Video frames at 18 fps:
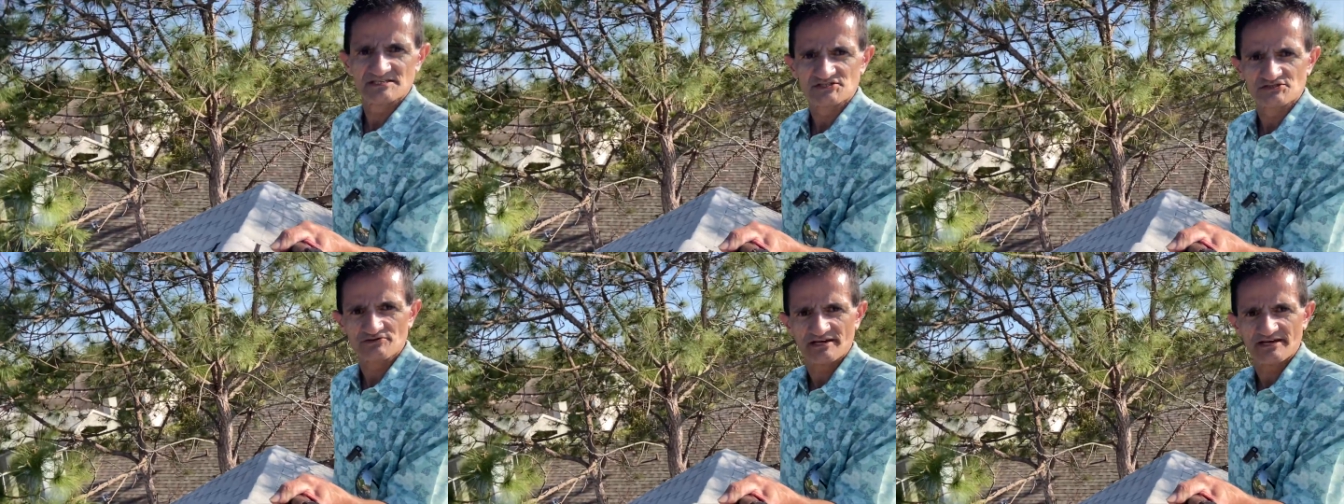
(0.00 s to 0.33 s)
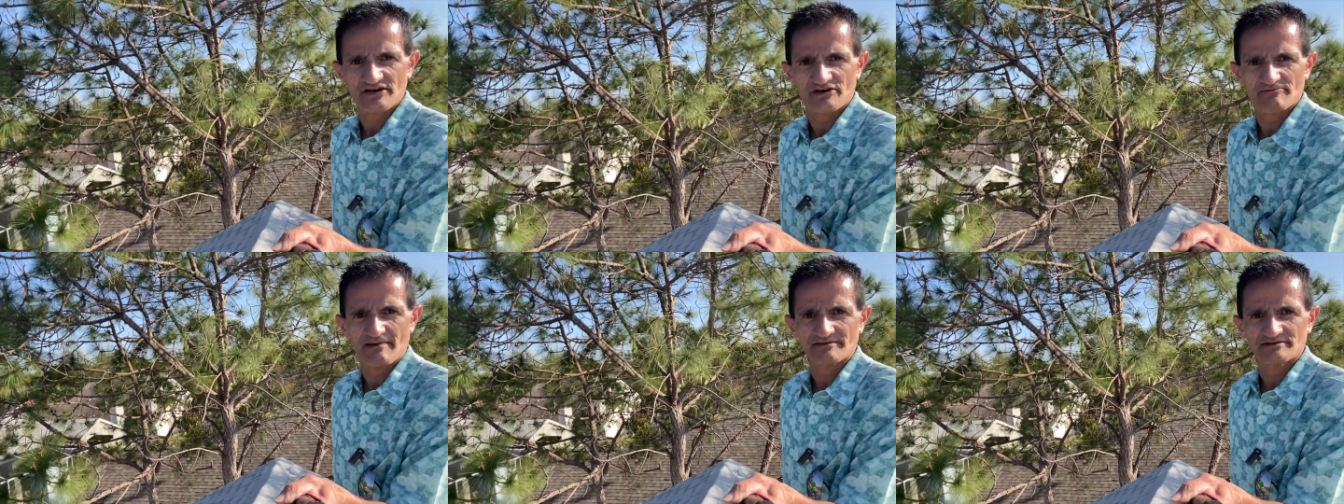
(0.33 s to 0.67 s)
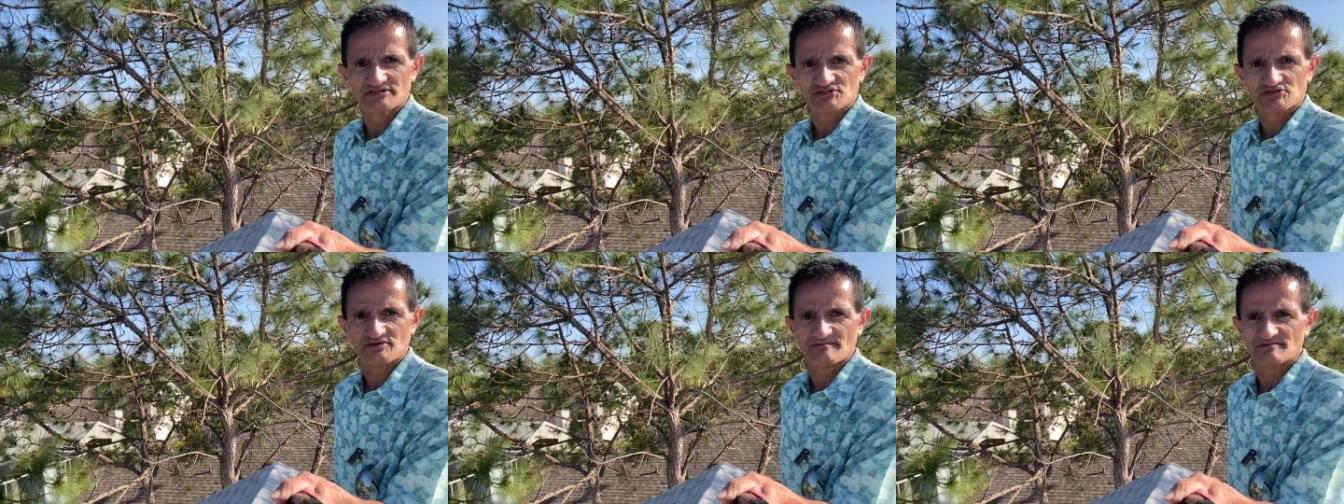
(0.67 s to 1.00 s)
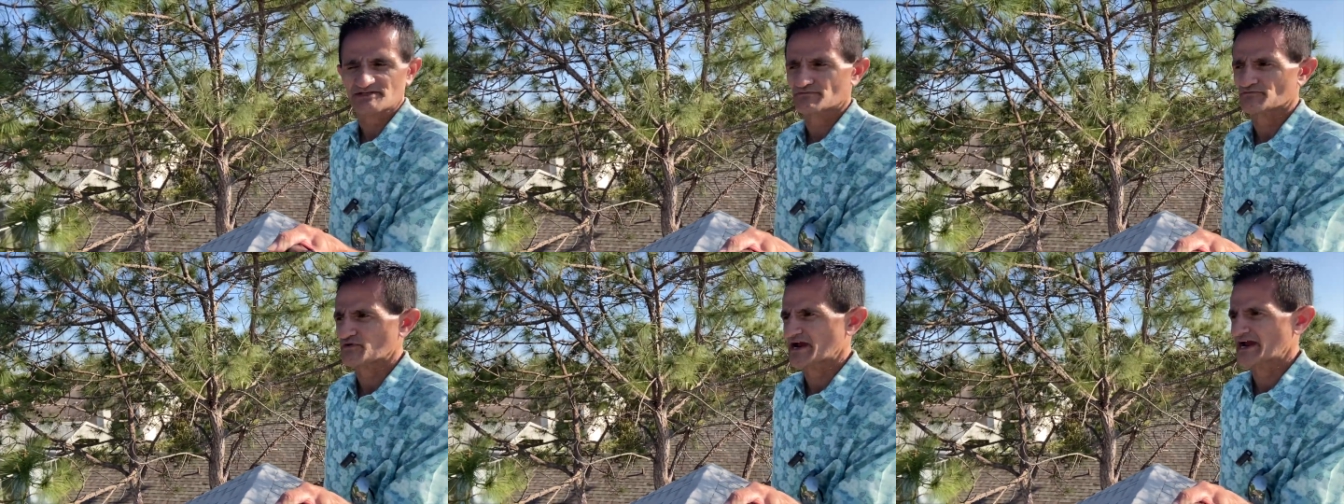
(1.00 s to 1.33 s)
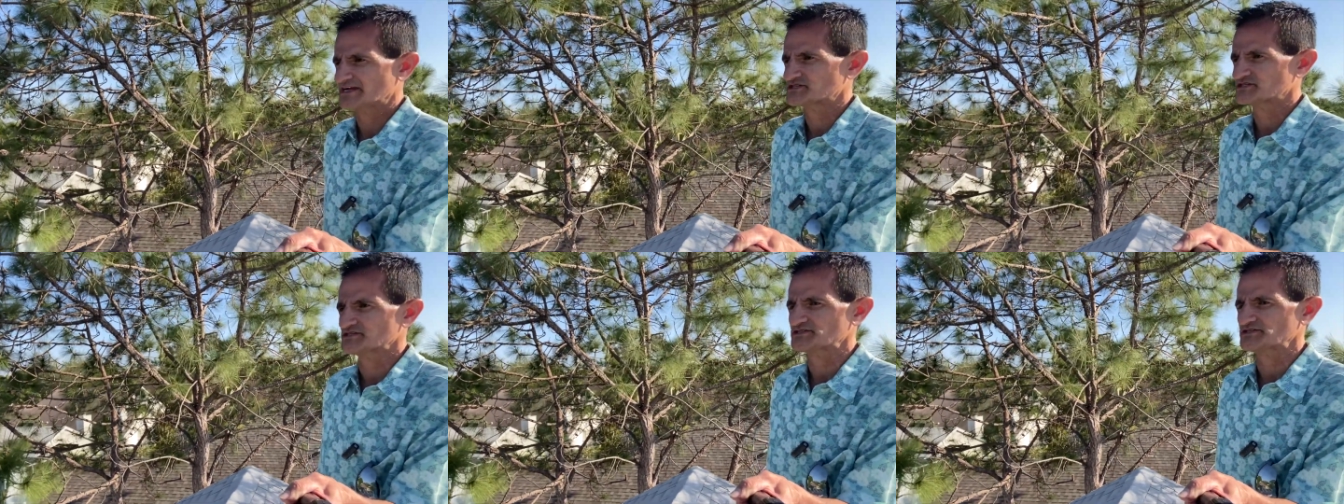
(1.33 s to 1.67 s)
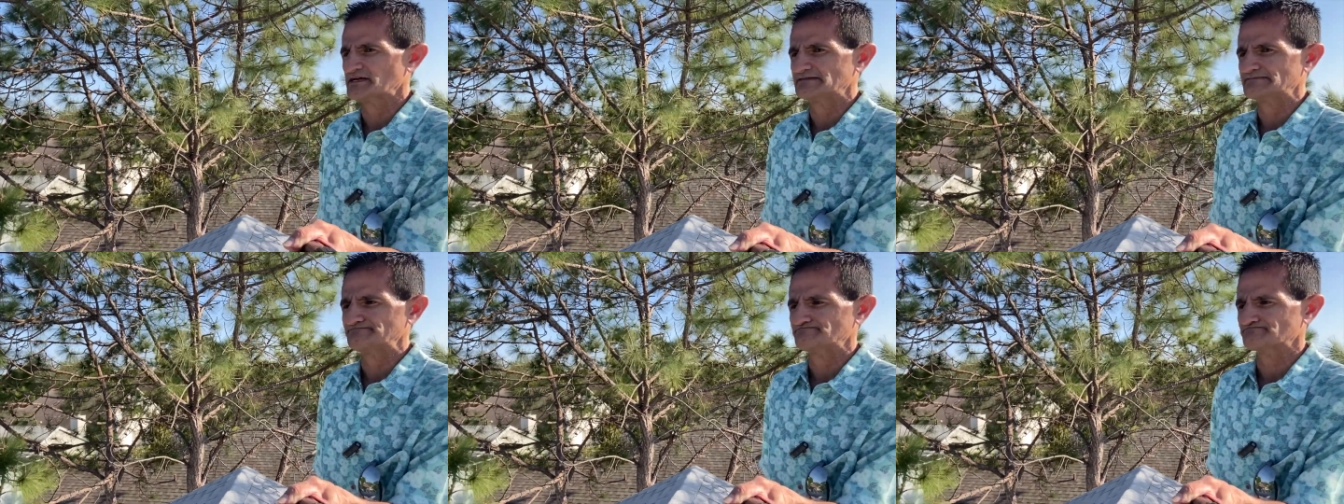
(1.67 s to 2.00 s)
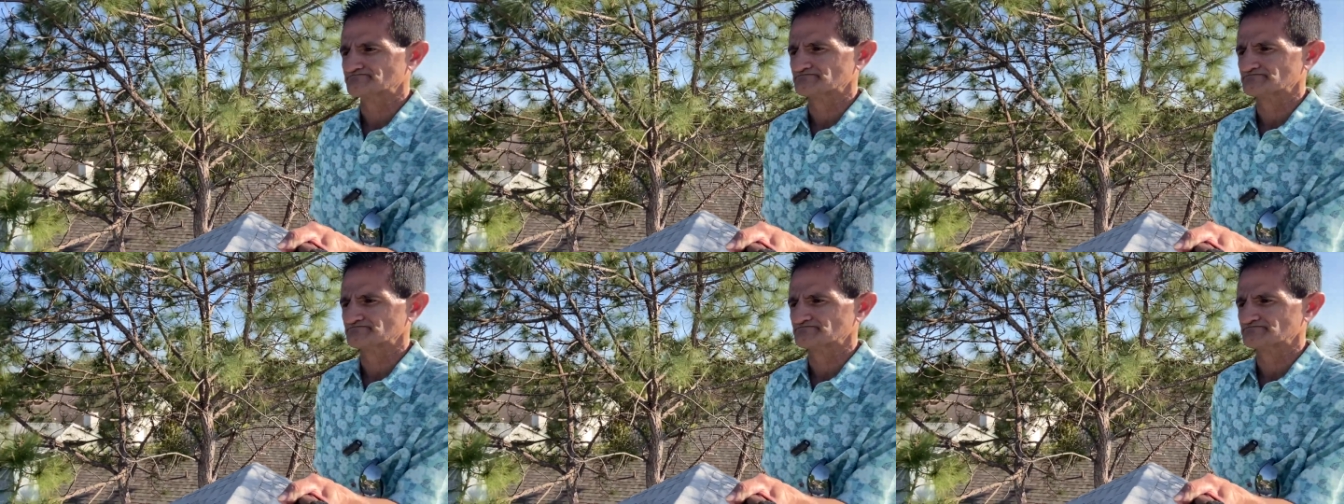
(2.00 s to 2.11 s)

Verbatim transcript: this tree here, maybe just trim some branches.